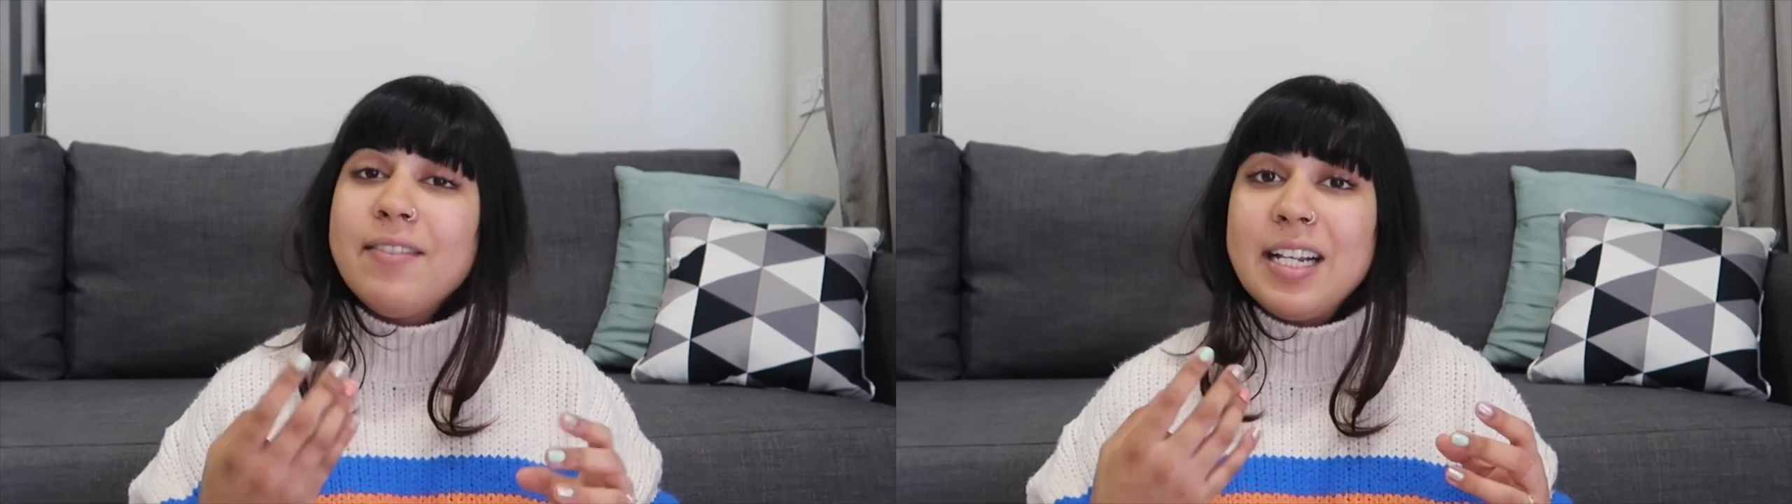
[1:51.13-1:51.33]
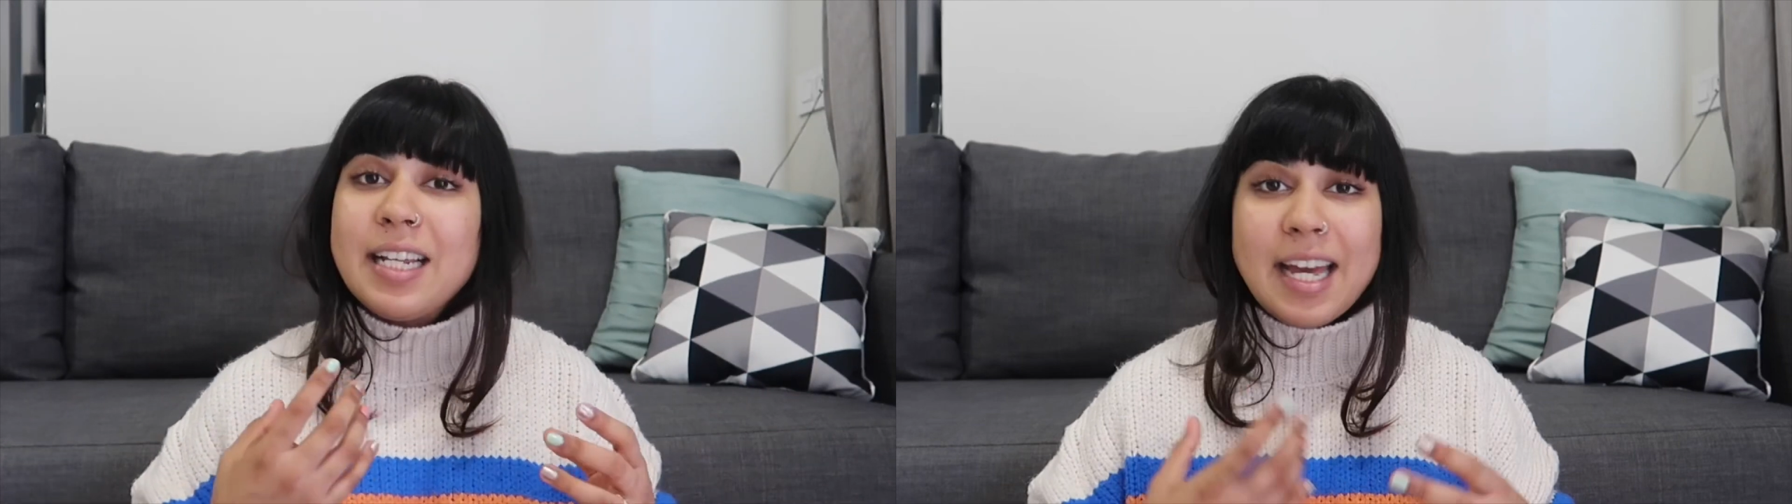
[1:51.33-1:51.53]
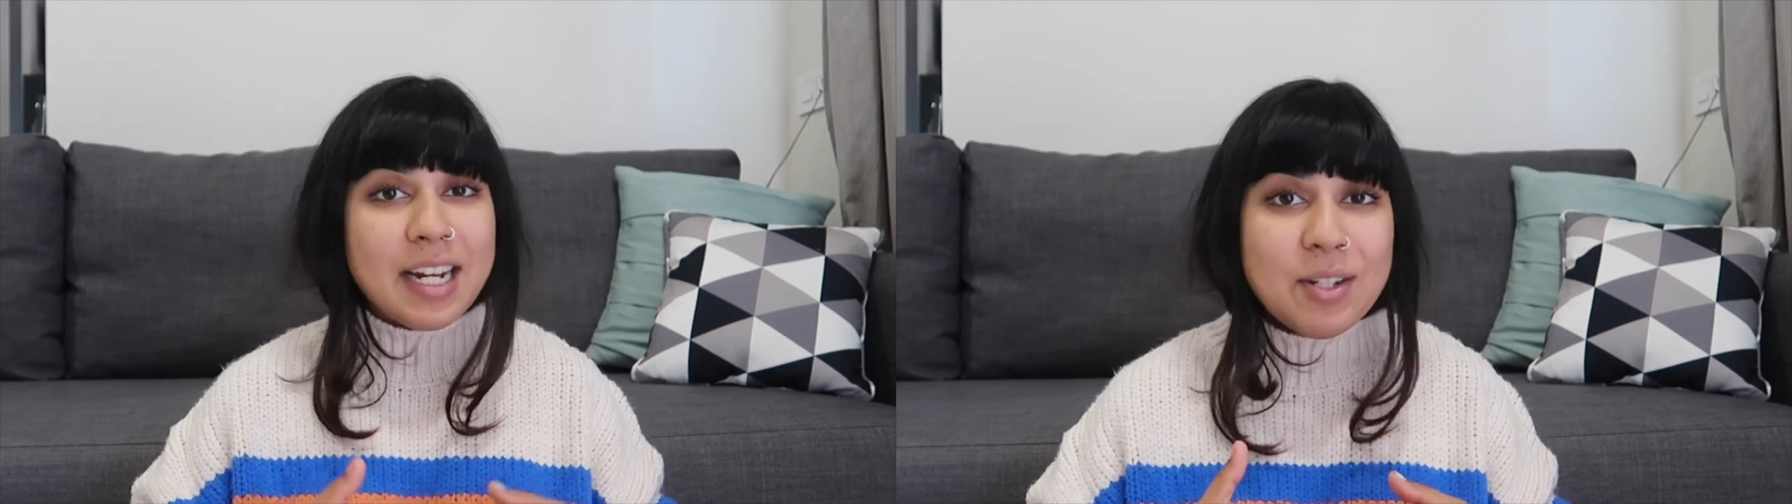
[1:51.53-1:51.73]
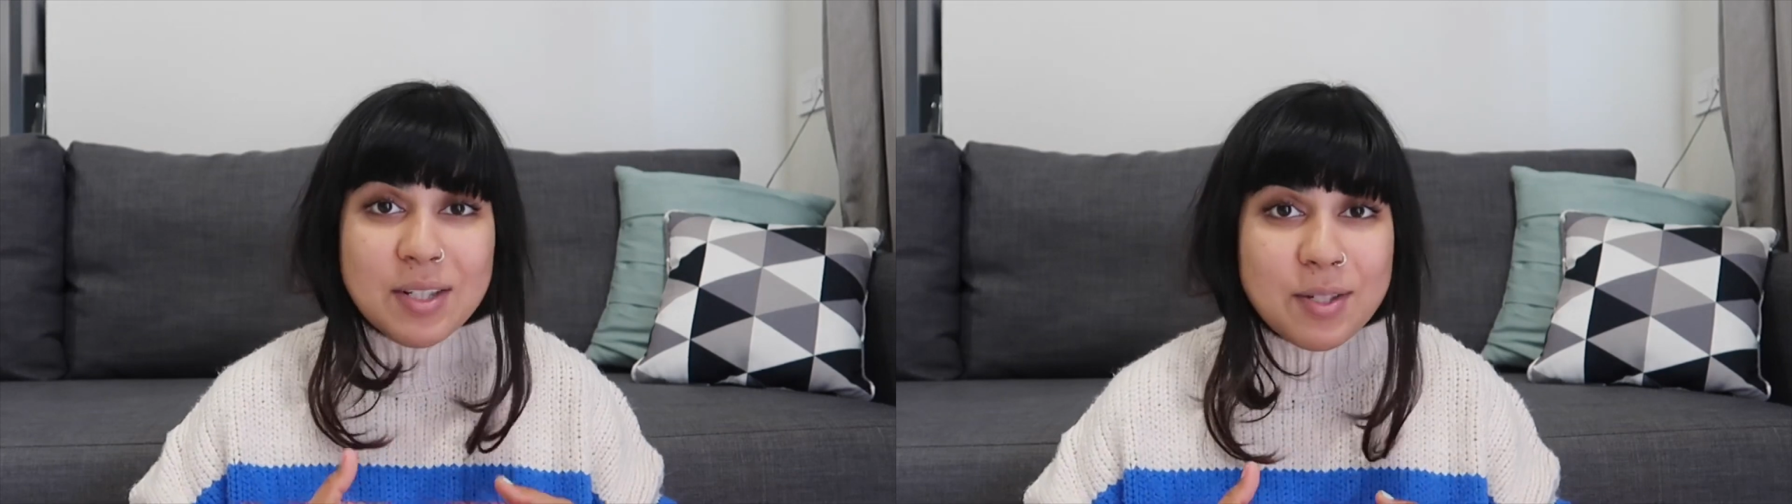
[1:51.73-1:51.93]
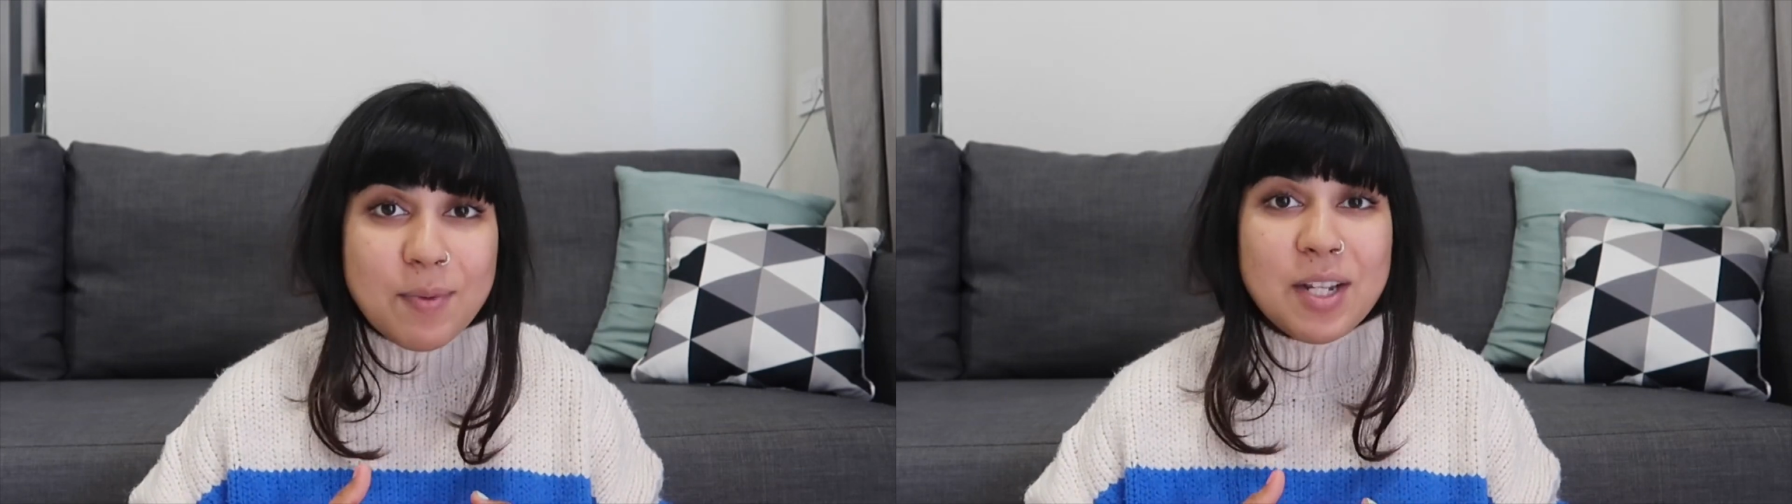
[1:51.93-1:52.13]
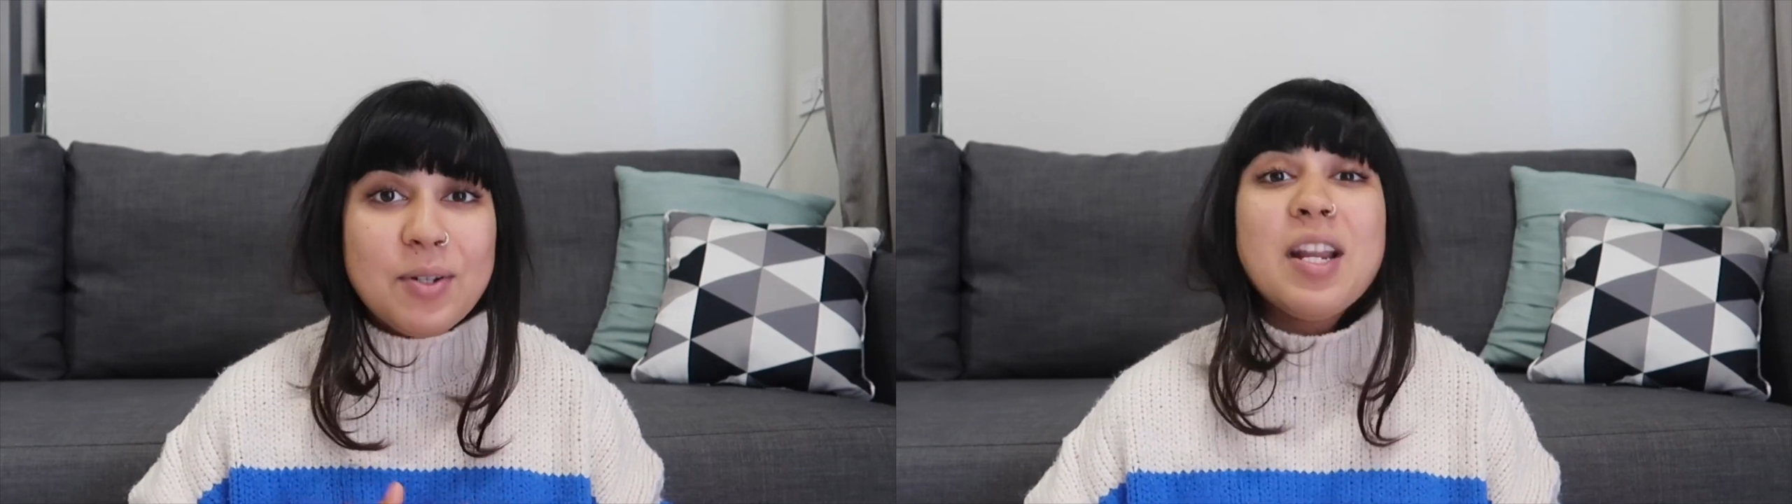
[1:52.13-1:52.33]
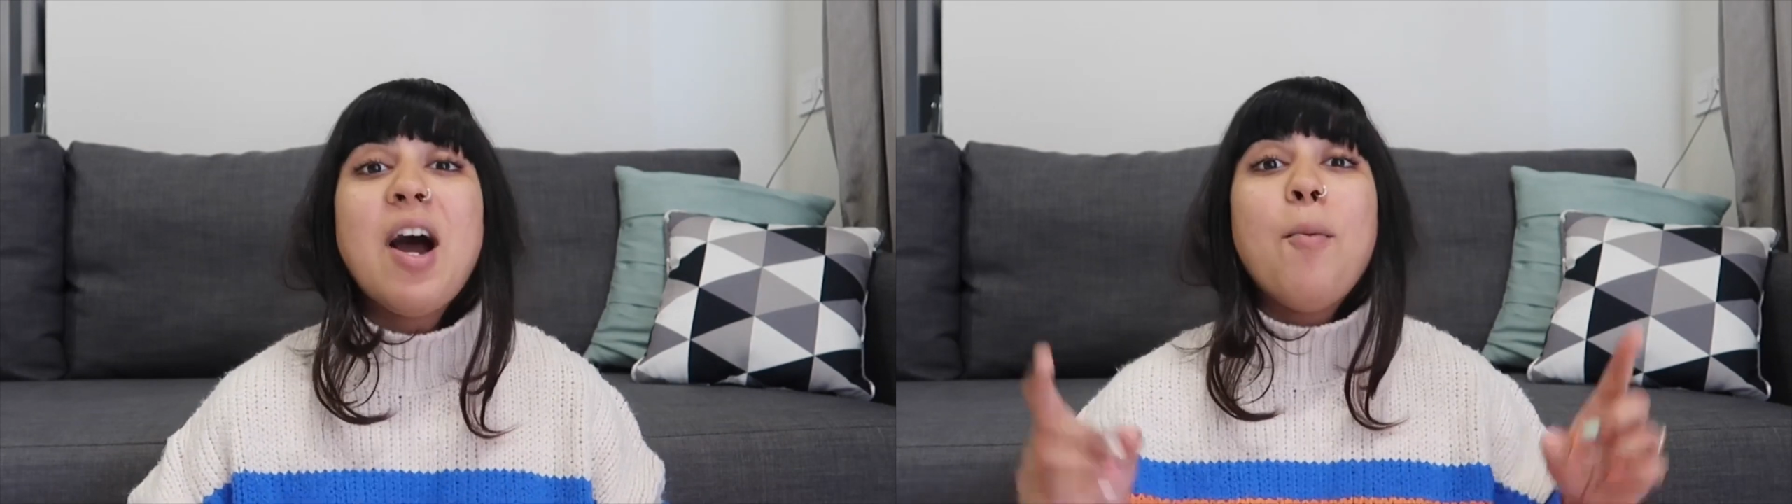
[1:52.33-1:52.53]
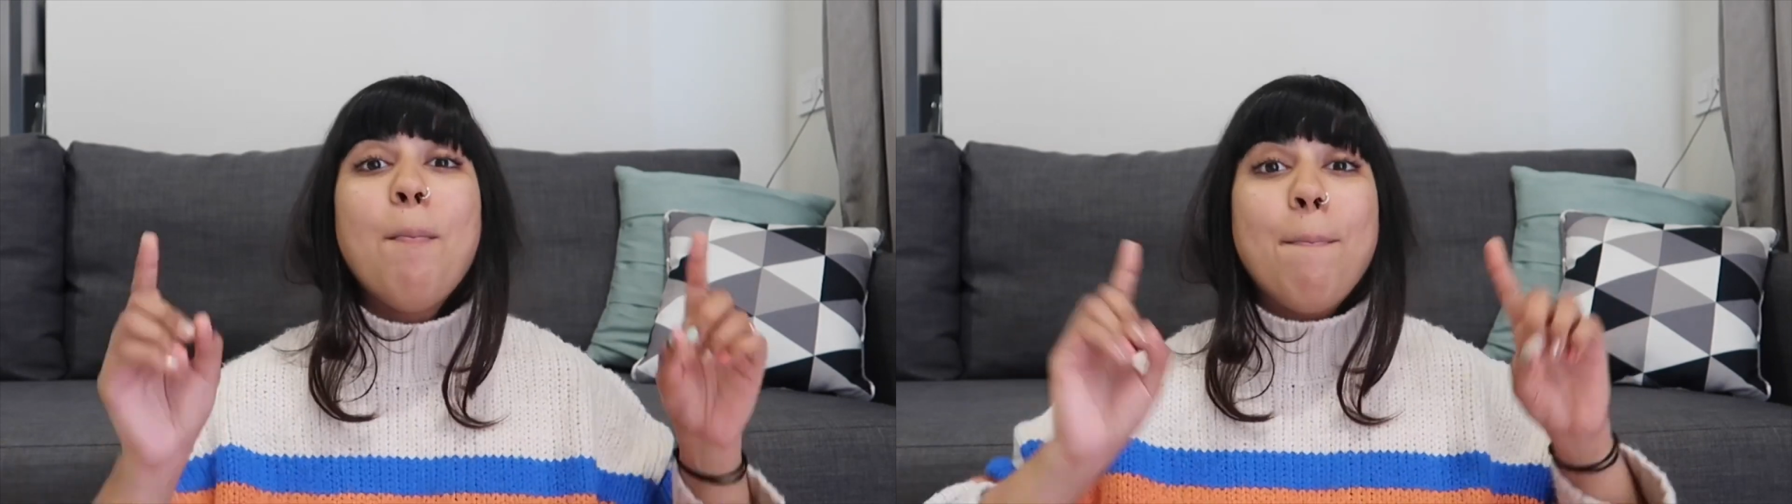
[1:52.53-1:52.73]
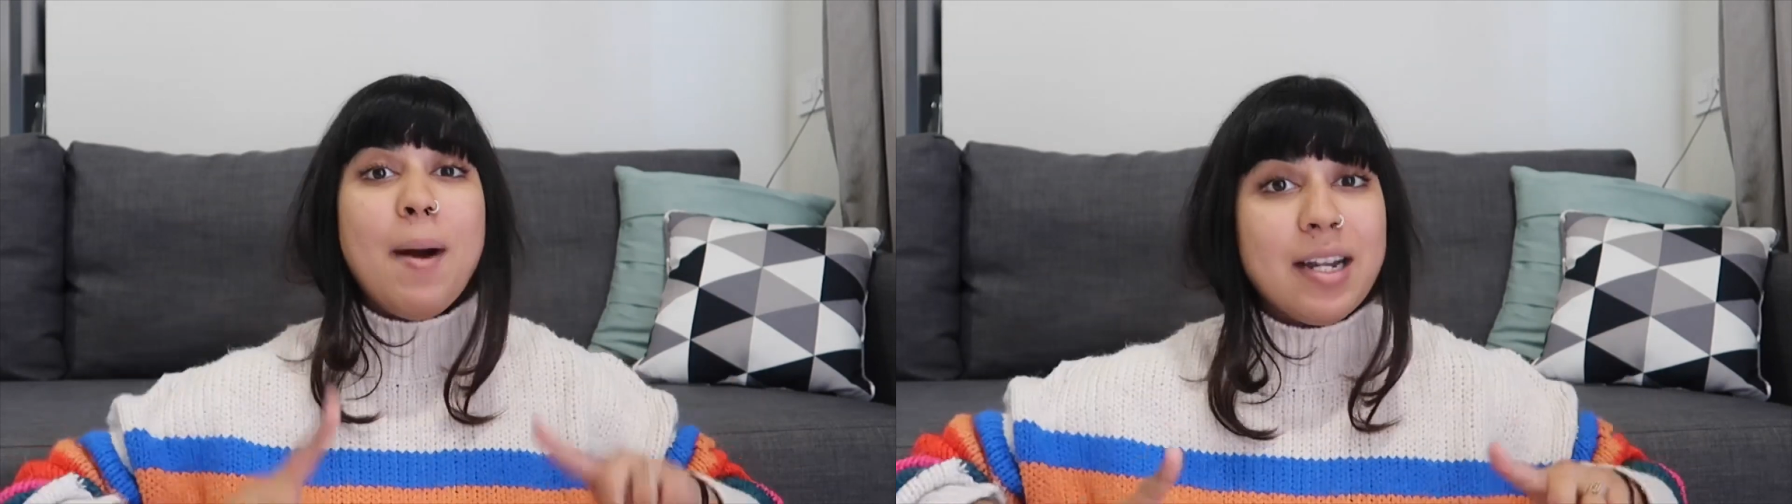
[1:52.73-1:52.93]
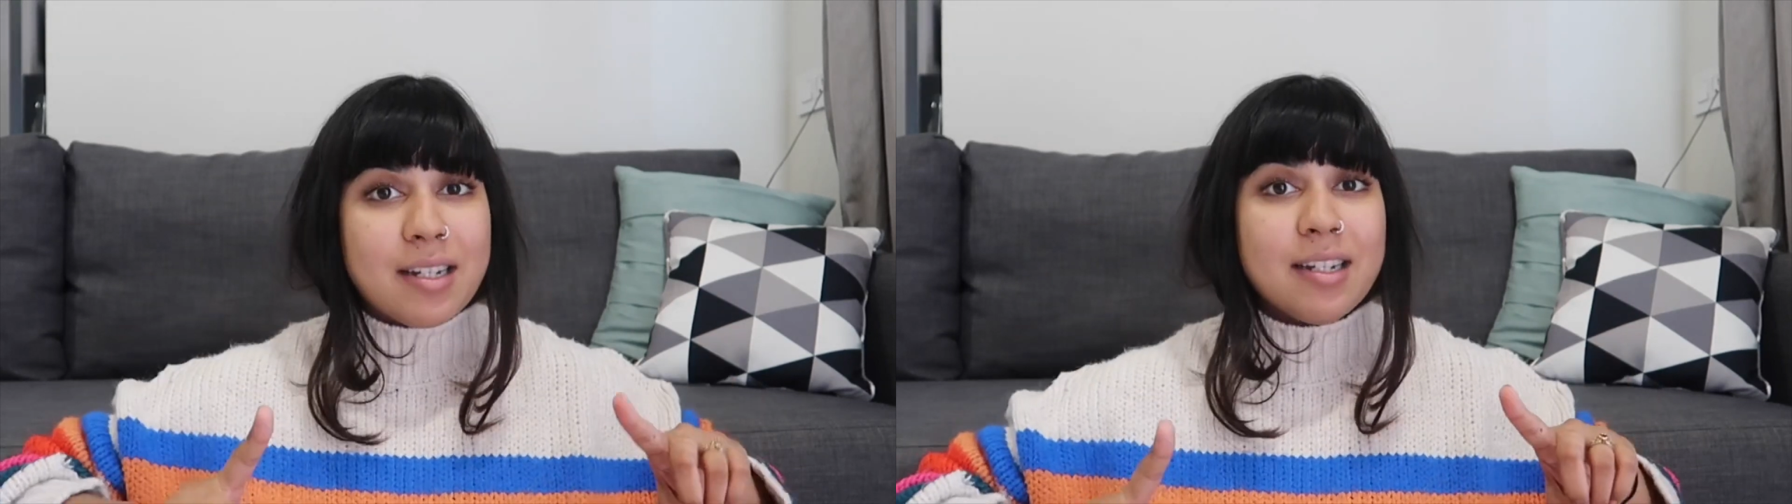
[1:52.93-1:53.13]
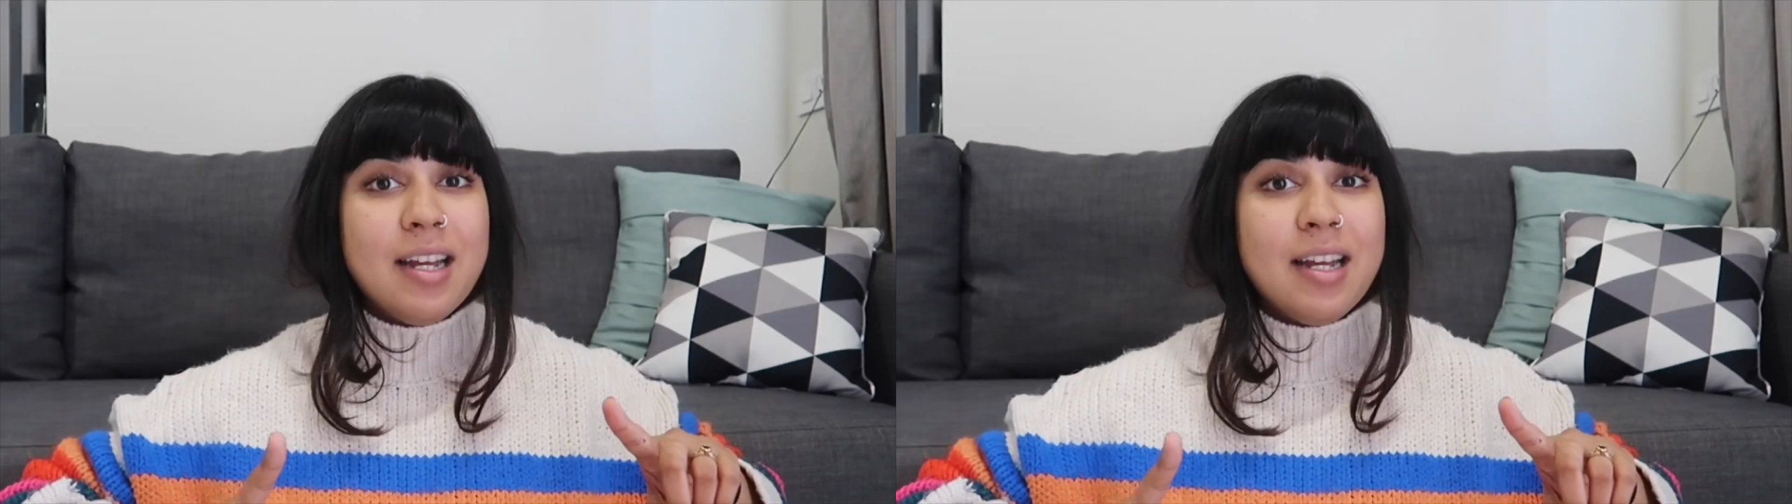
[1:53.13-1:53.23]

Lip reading: we'll get into this video now. But